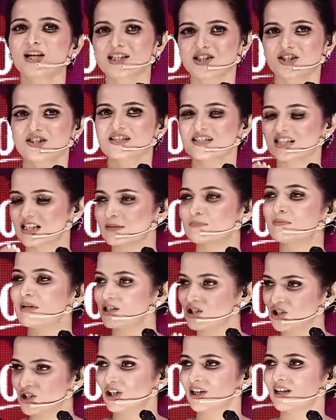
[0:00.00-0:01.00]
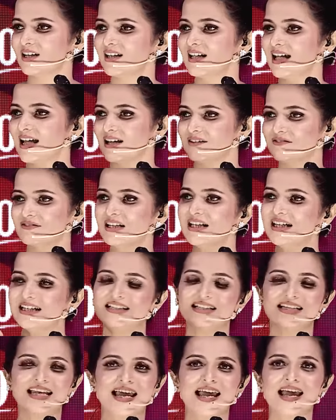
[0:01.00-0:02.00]
She's just maturing every
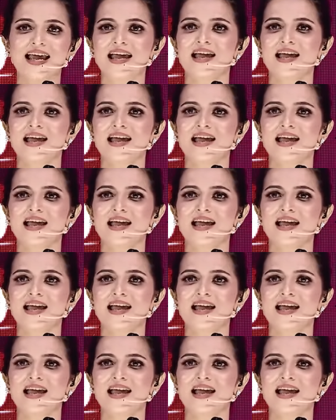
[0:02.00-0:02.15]
day